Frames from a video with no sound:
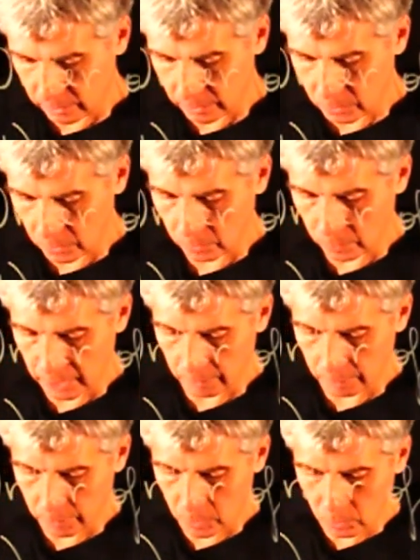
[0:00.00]
So we
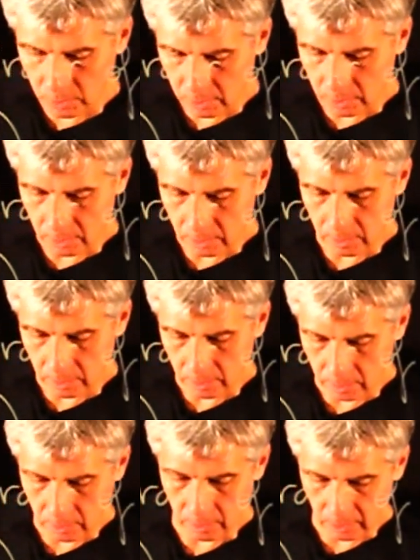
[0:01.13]
compute
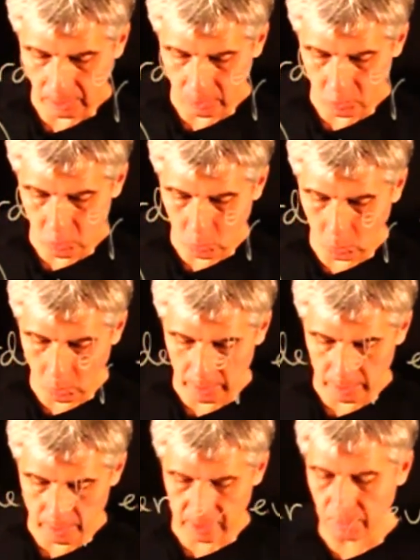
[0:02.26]
and store
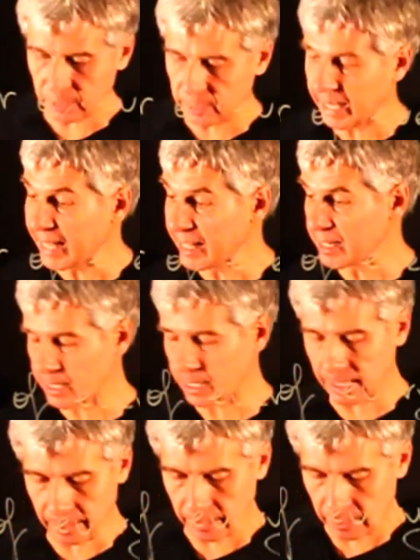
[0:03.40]
simultaneously